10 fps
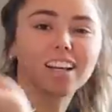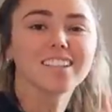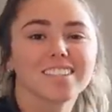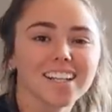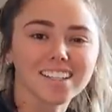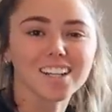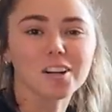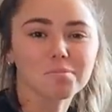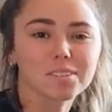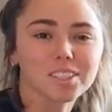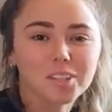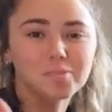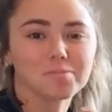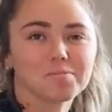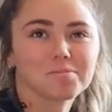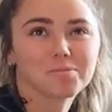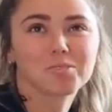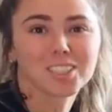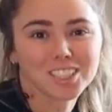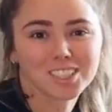like stand it up. So
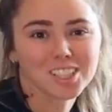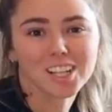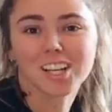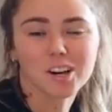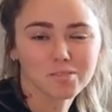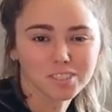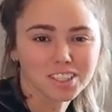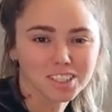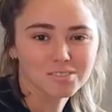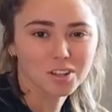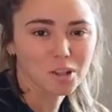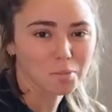wish us luck. Hopefully it doesn't fall